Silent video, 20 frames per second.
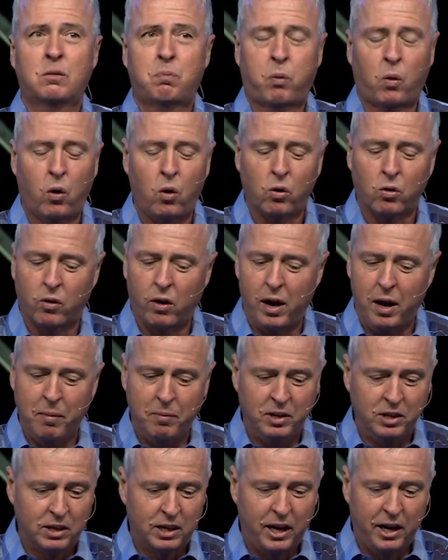program
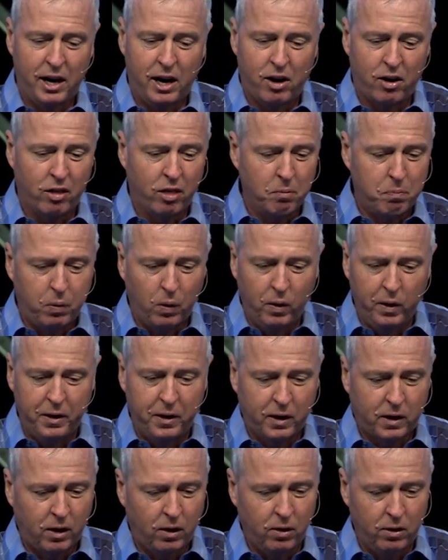and get out of the
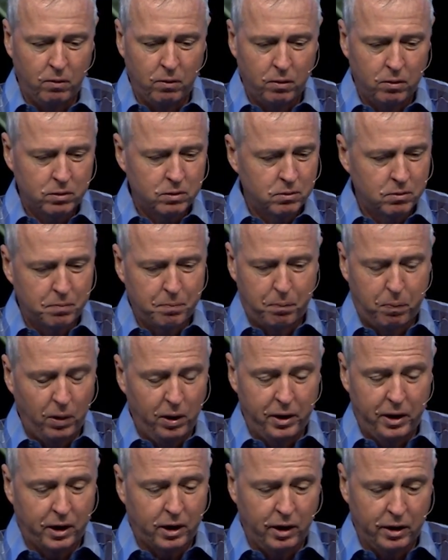political,
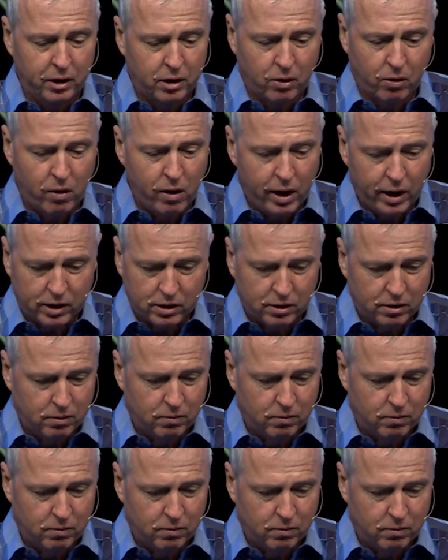politically correct